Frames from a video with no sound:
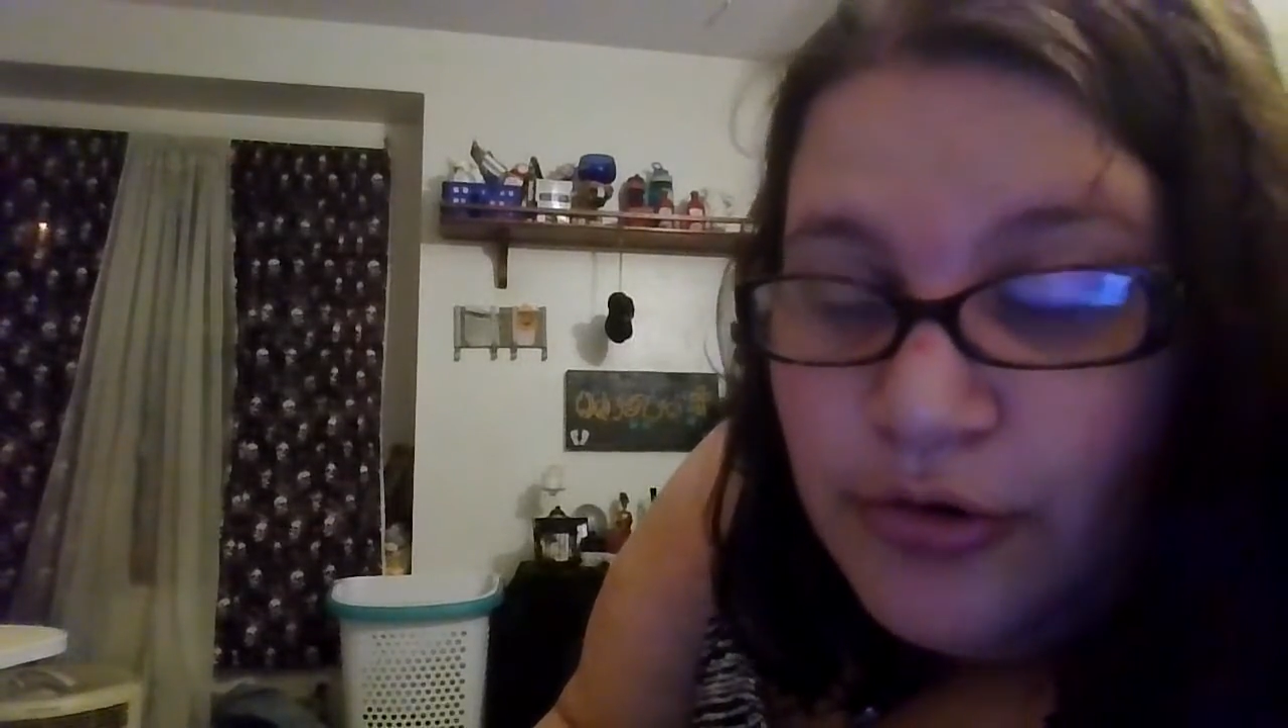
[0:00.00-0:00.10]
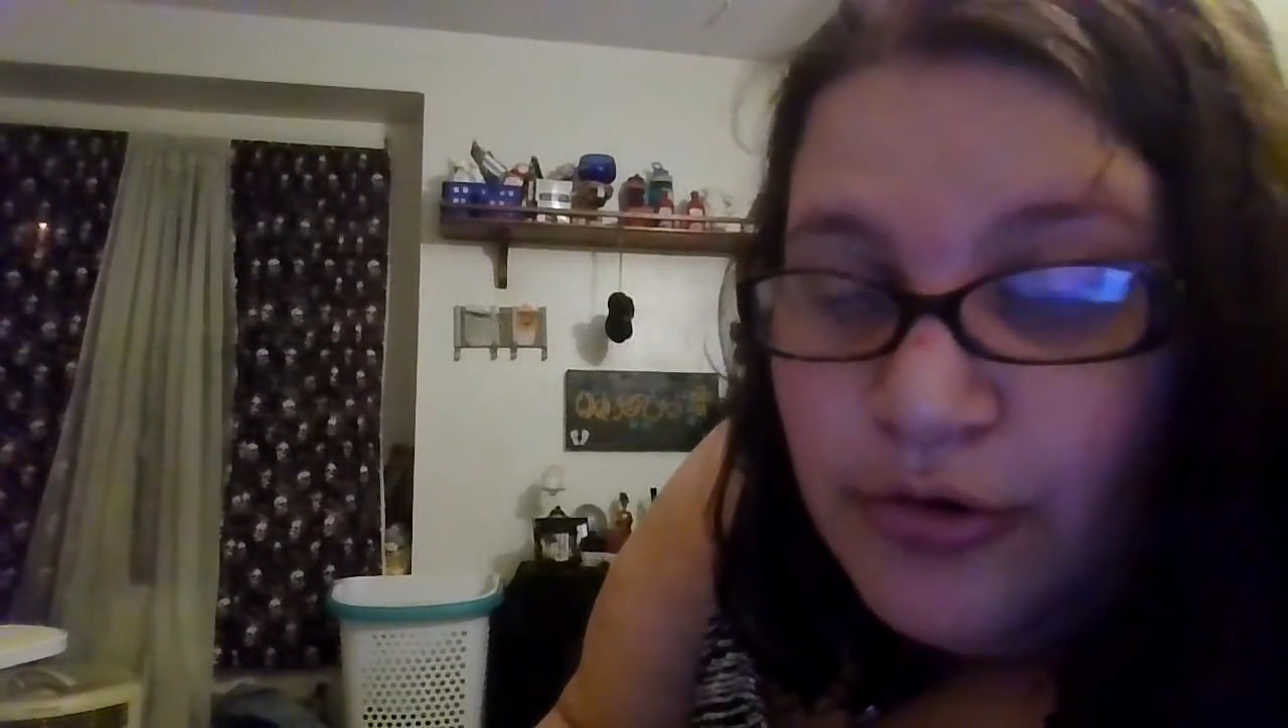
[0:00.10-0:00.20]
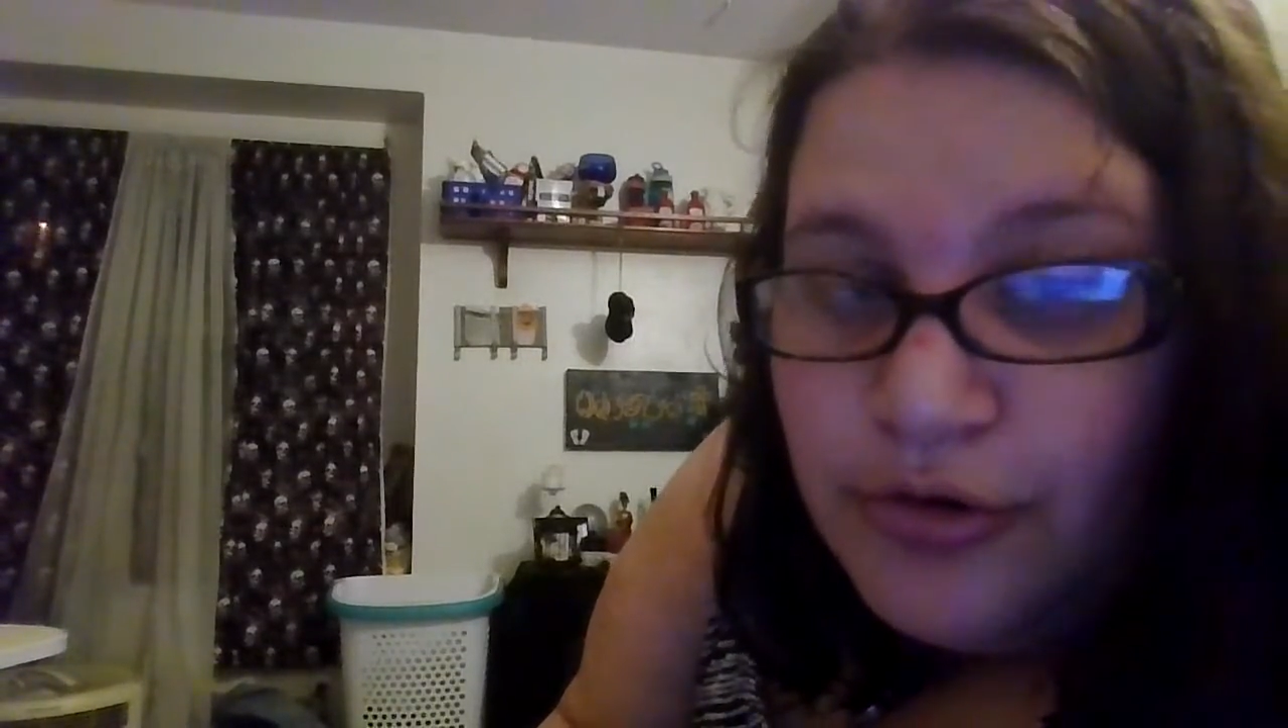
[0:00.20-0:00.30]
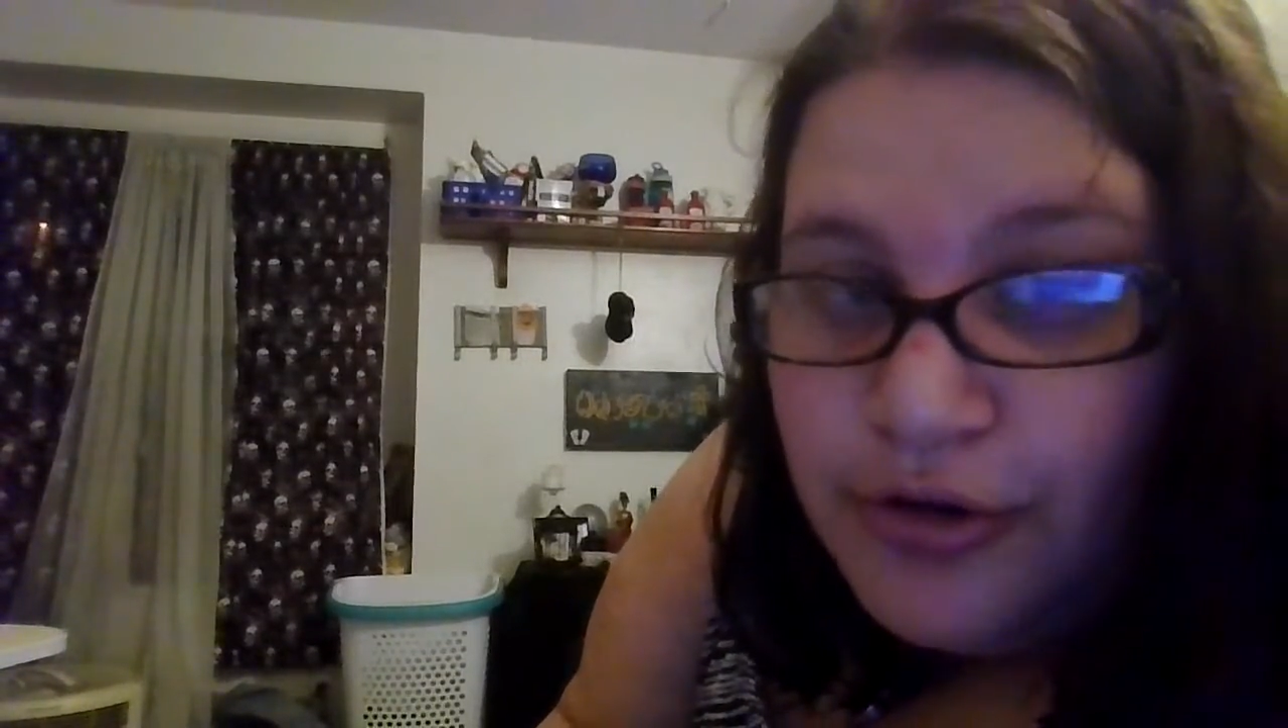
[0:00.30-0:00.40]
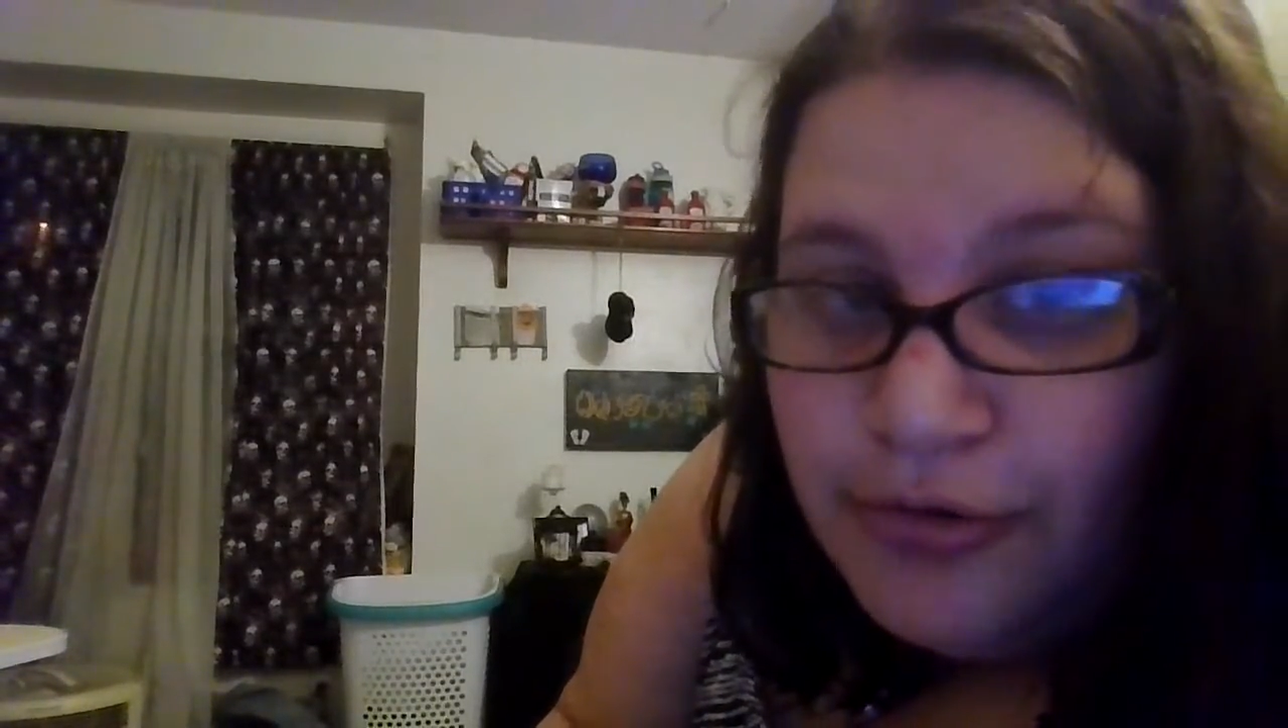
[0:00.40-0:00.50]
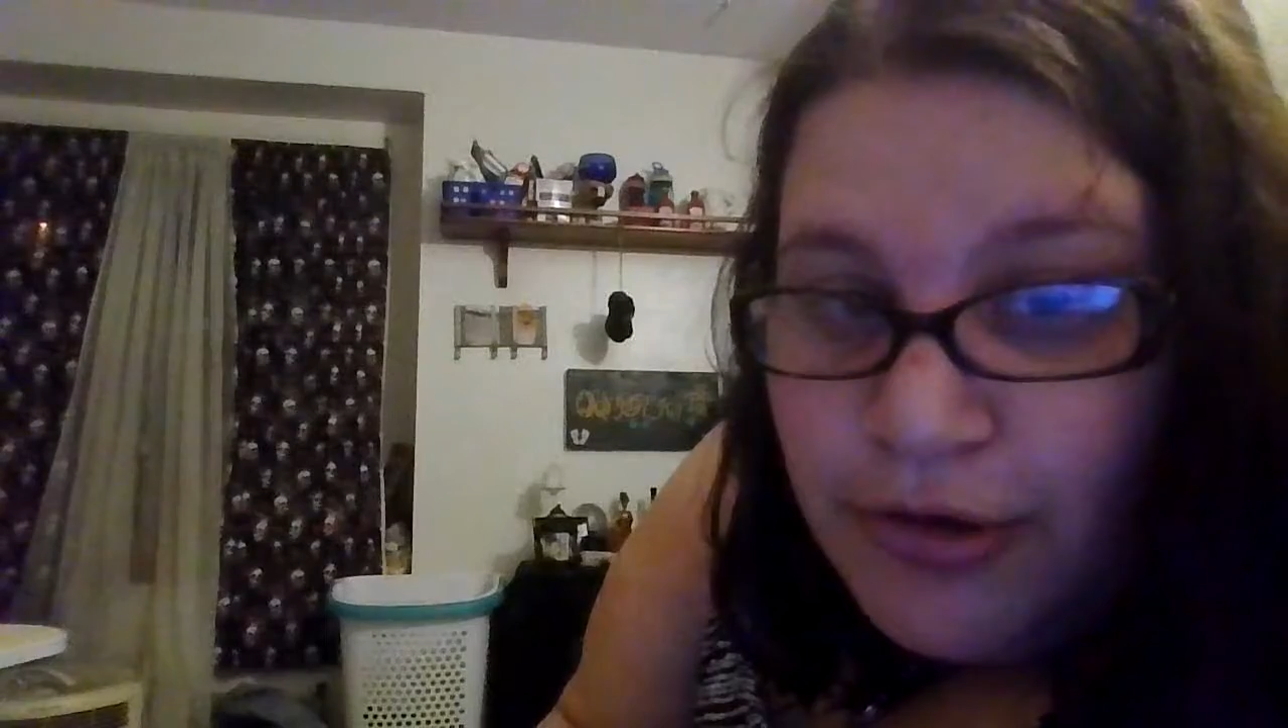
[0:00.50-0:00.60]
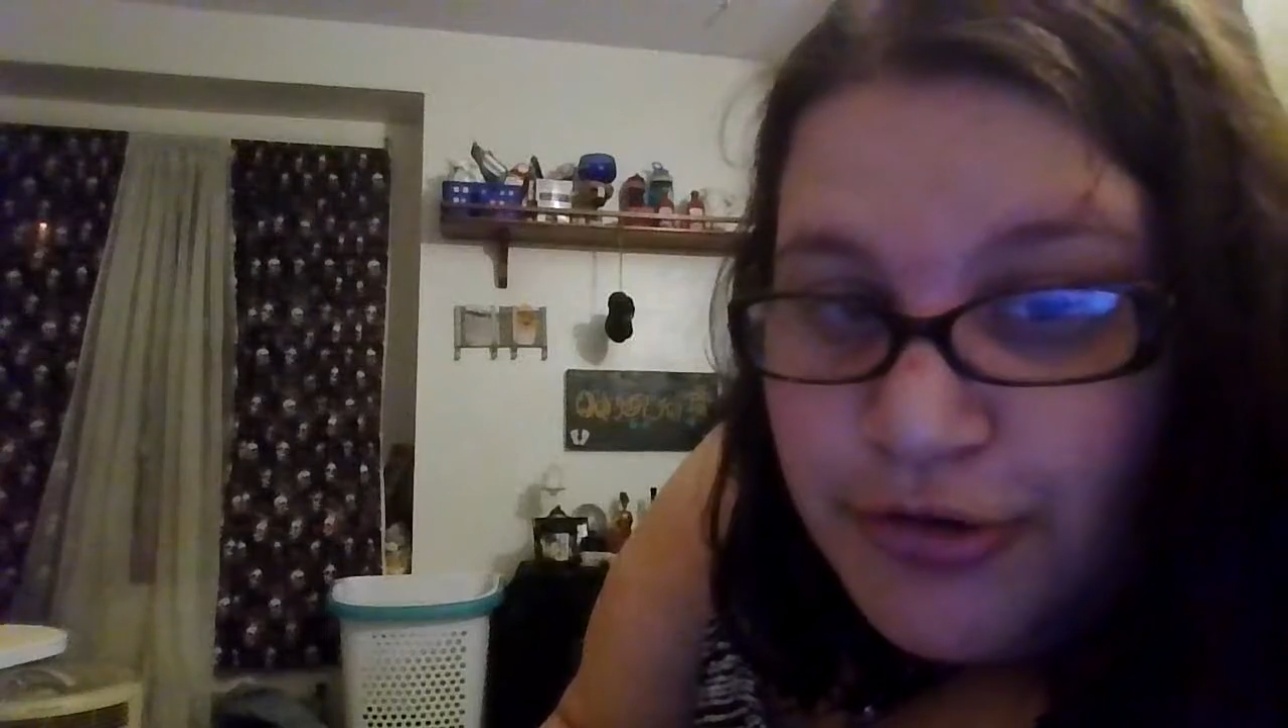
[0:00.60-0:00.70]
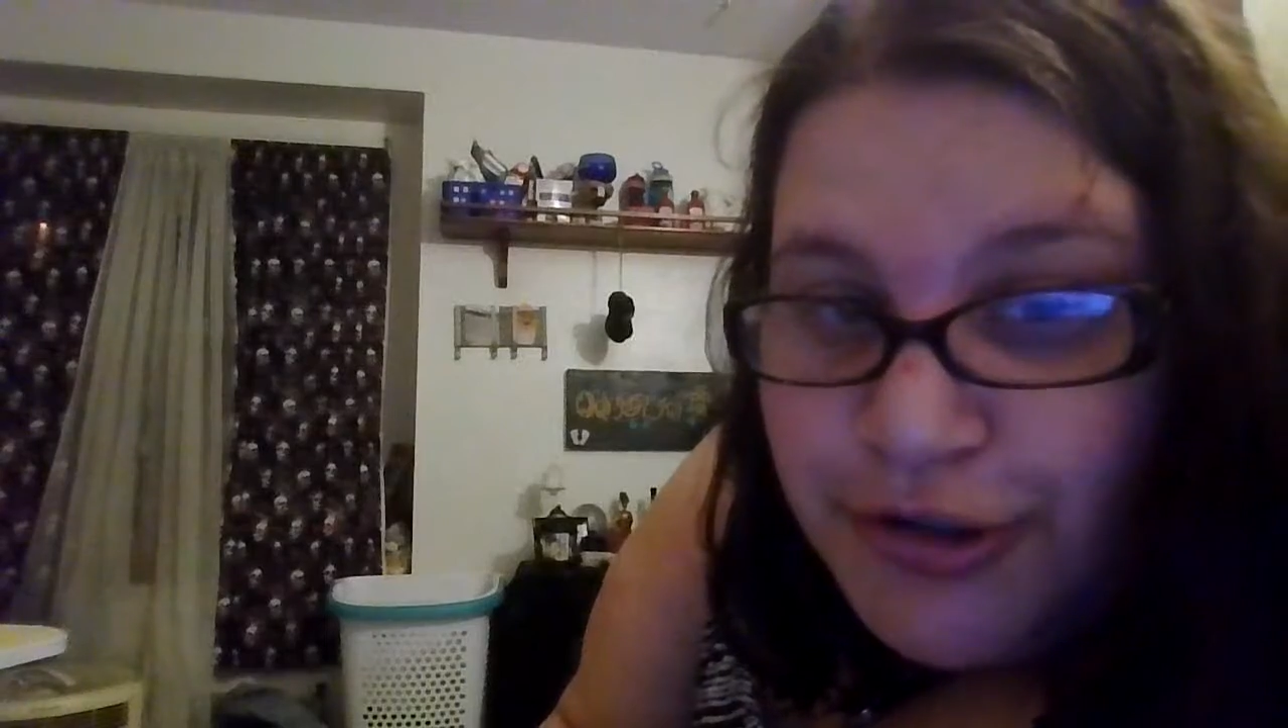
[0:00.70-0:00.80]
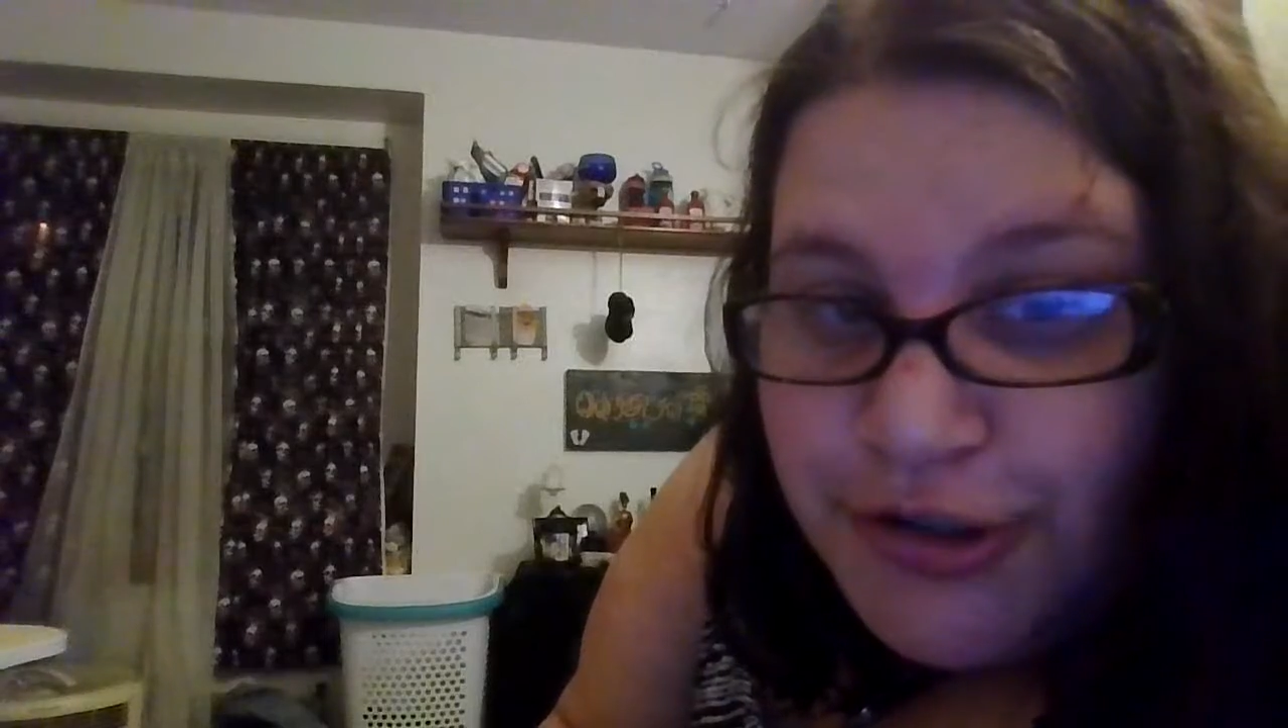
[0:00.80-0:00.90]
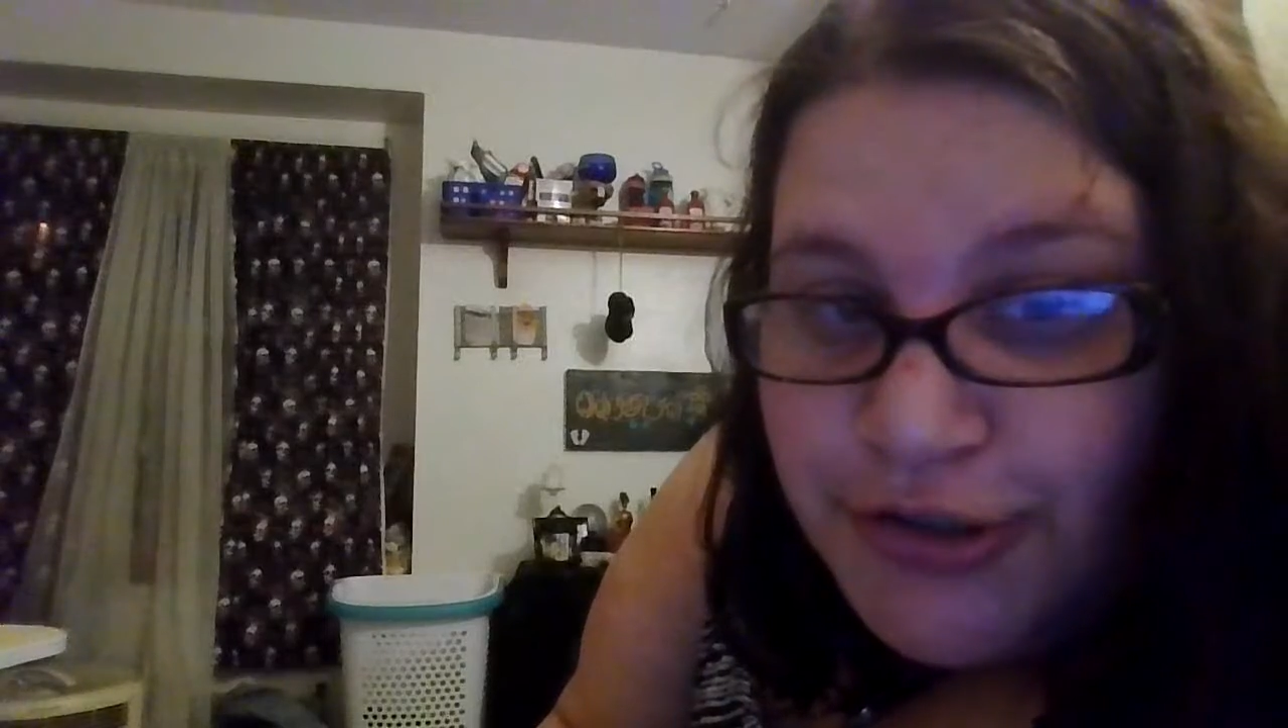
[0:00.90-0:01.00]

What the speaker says: or the grocery